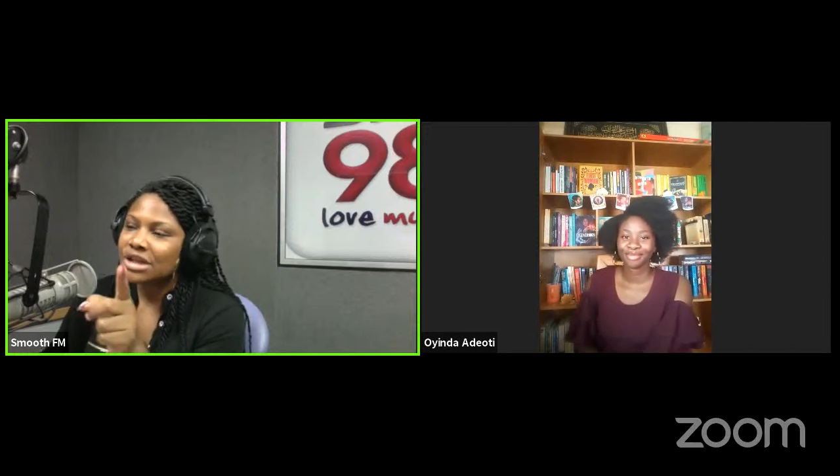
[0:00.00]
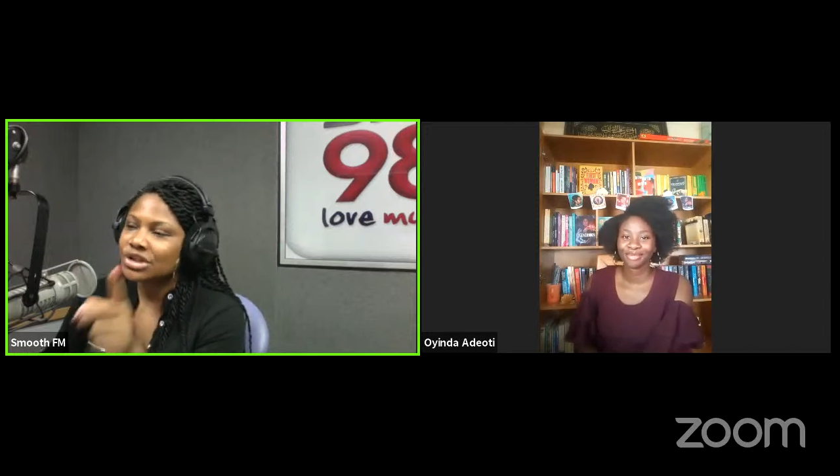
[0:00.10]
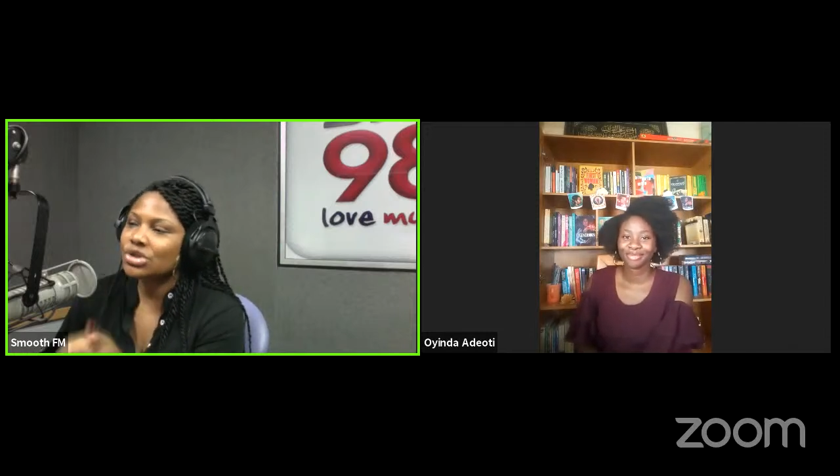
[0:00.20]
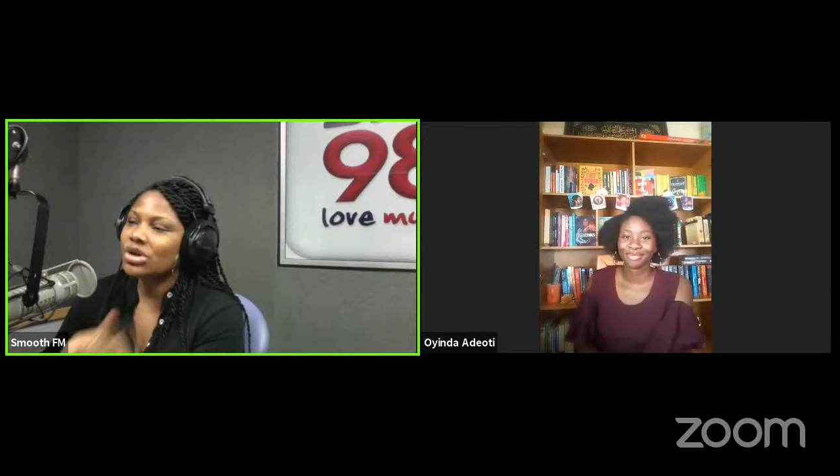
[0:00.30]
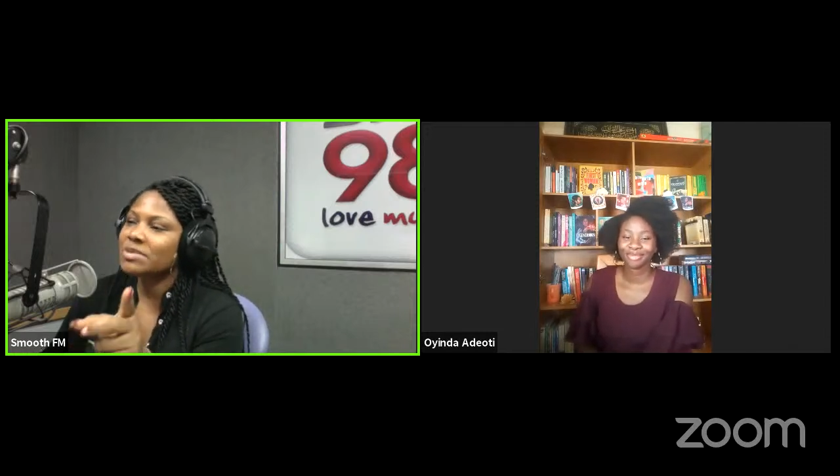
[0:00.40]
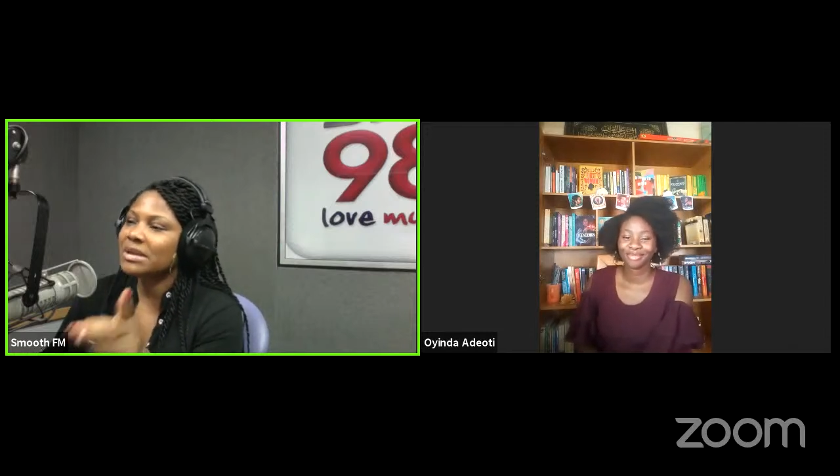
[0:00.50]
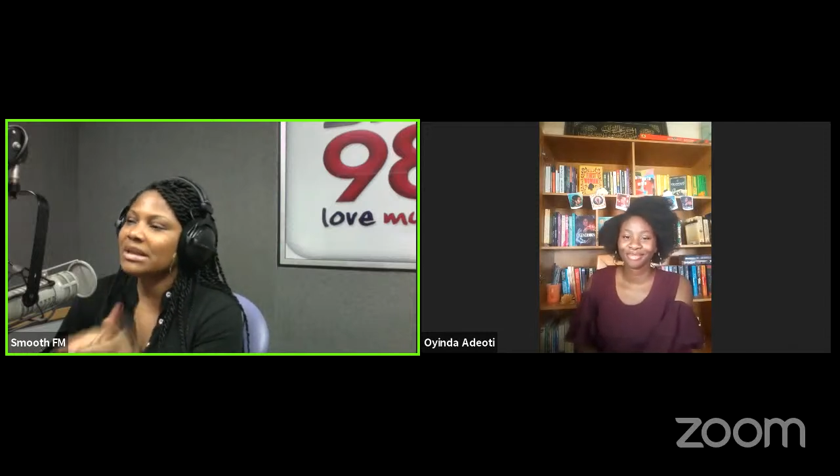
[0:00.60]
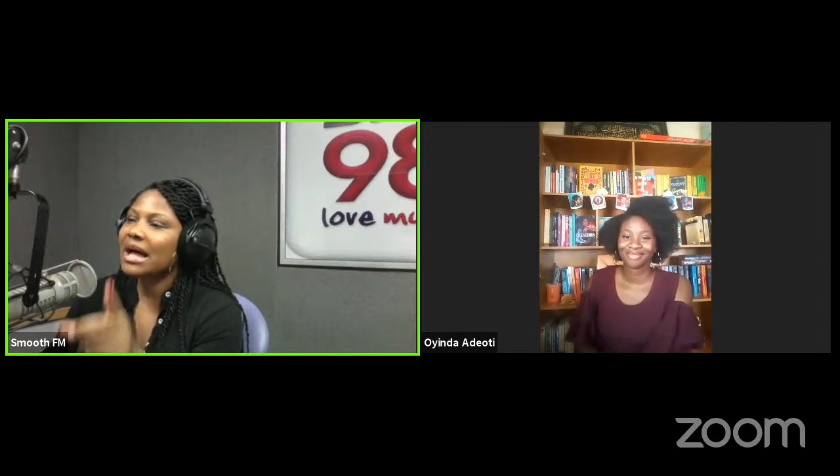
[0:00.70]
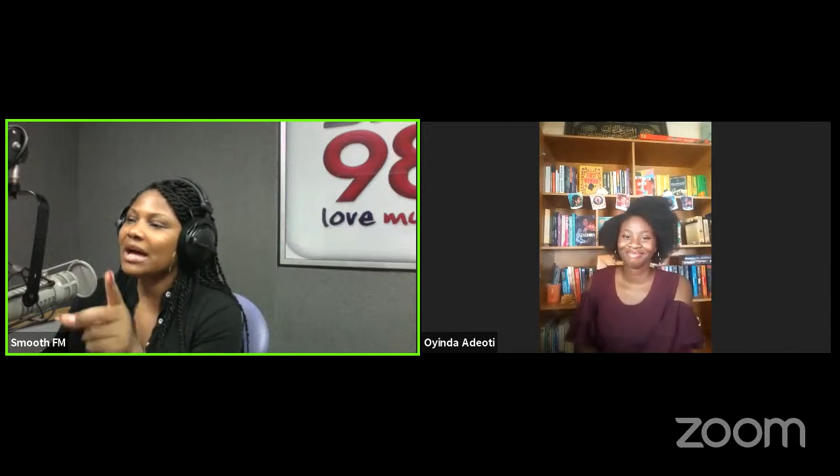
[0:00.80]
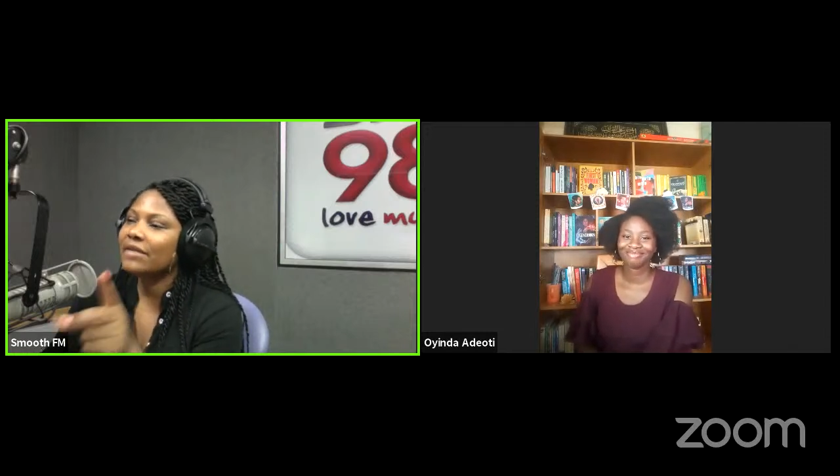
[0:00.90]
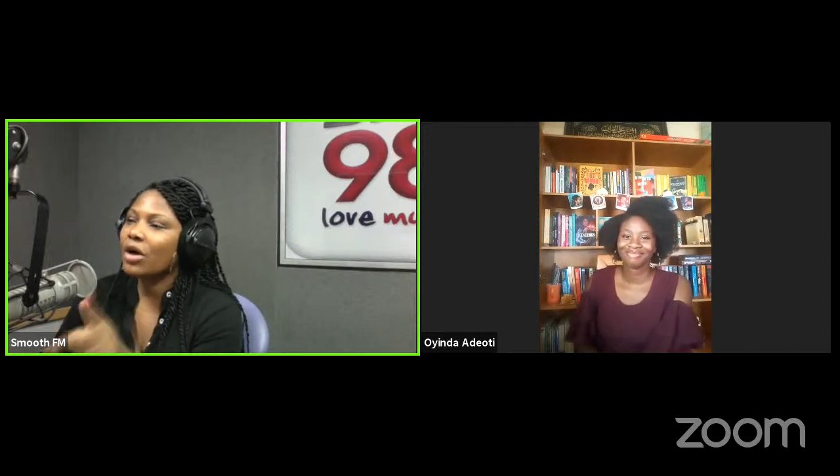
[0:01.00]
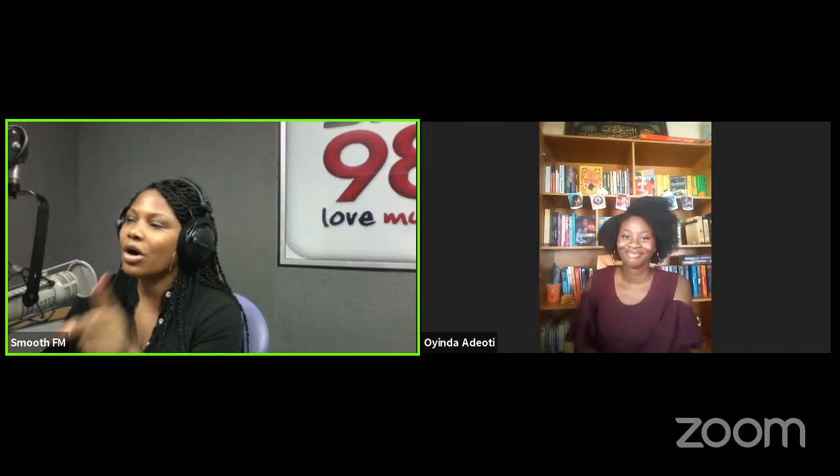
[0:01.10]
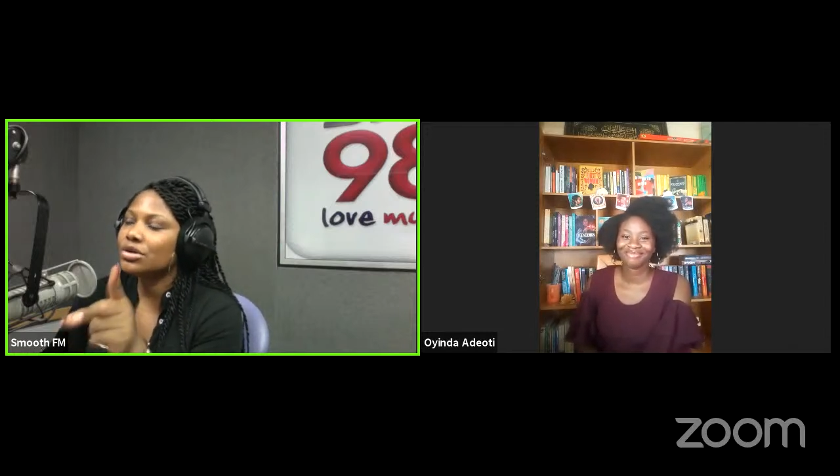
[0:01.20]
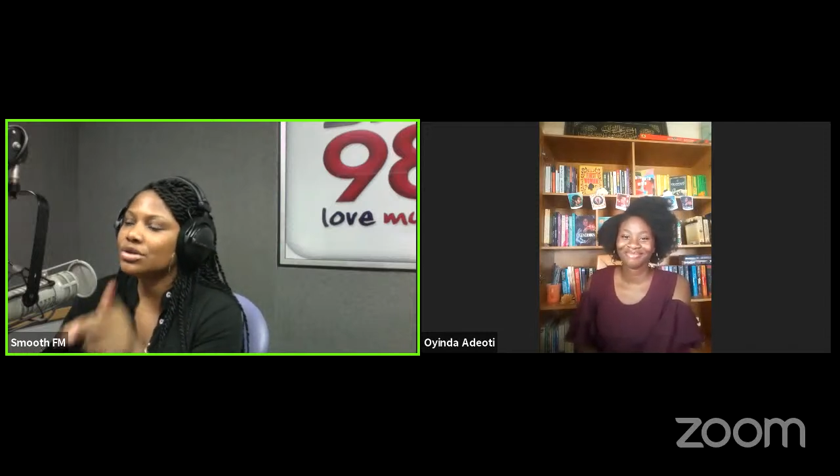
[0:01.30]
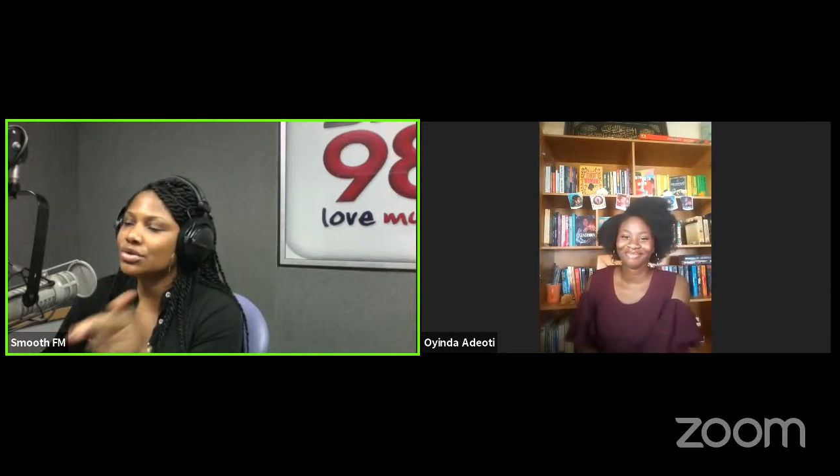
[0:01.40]
She joins me live
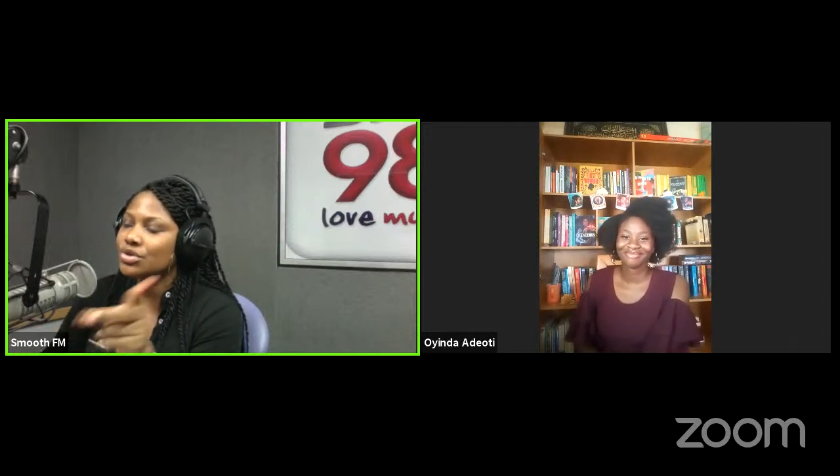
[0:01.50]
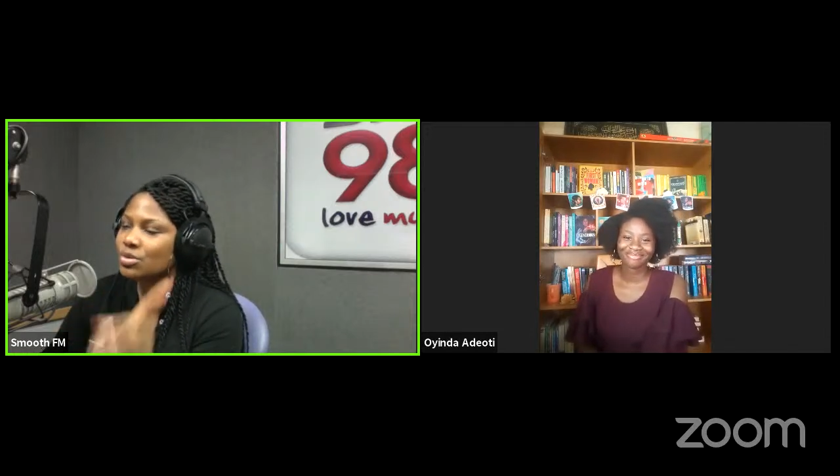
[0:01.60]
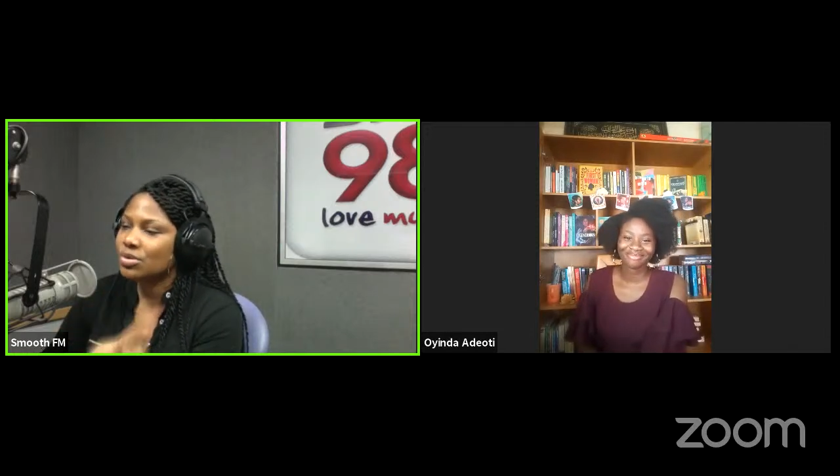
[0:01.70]
on YouTube.